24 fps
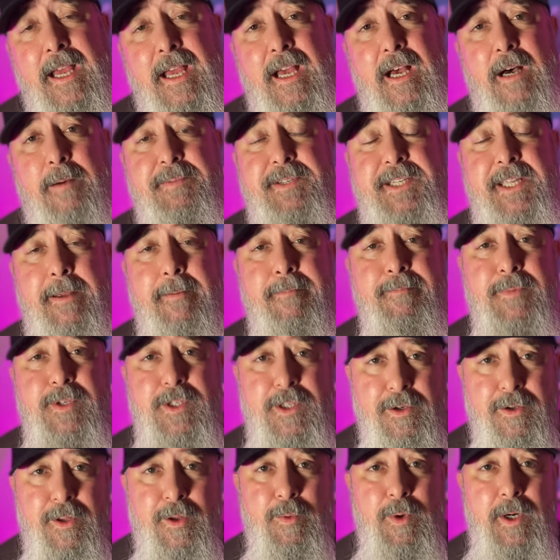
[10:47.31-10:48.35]
helps them
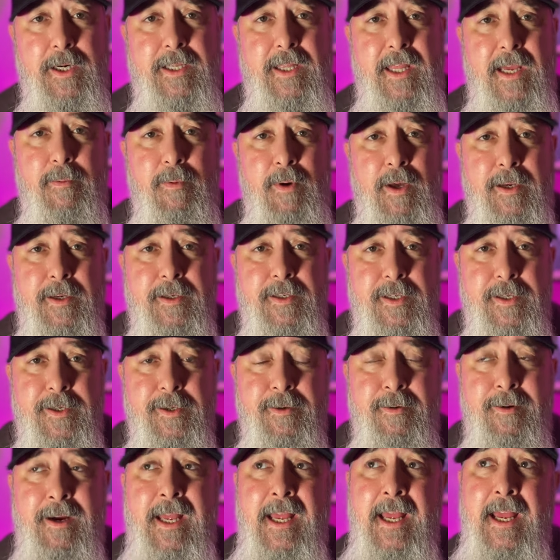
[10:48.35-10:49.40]
do the work they want to
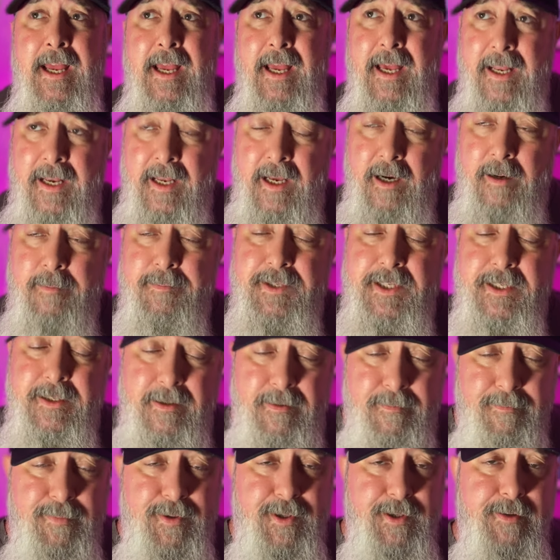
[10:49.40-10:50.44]
do and helps
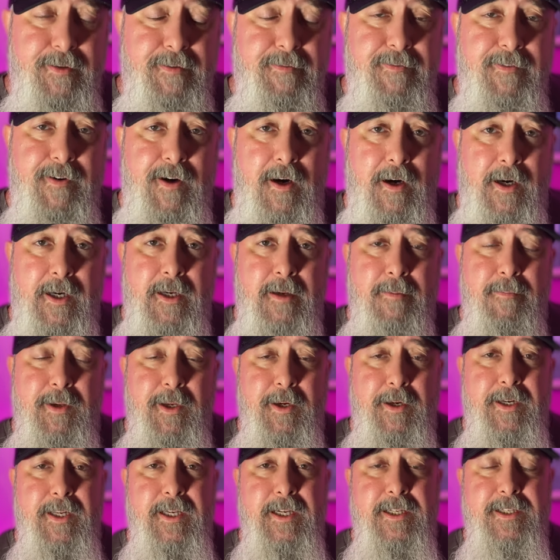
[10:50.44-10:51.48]
improve our
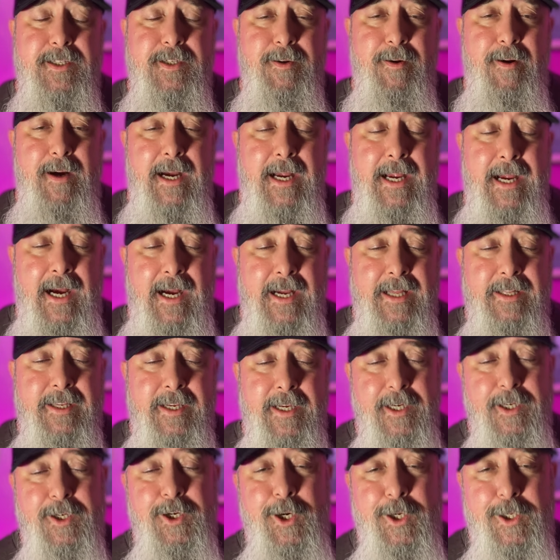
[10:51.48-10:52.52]
community. So I
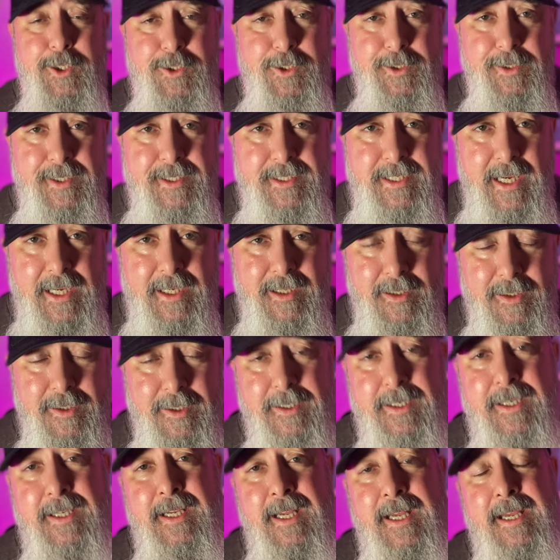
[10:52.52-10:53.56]
highly encourage you to take a
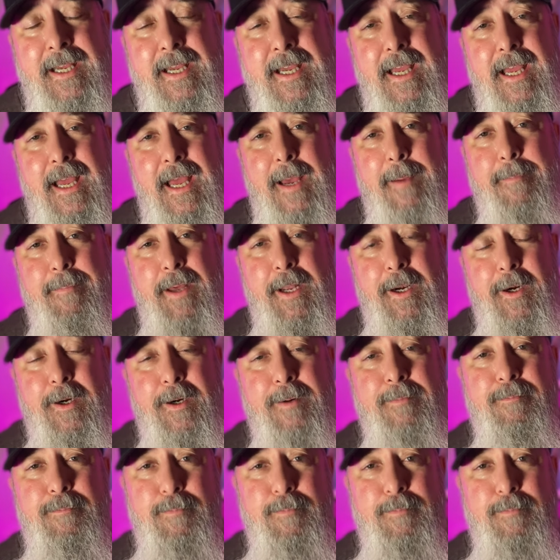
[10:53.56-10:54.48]
look at Better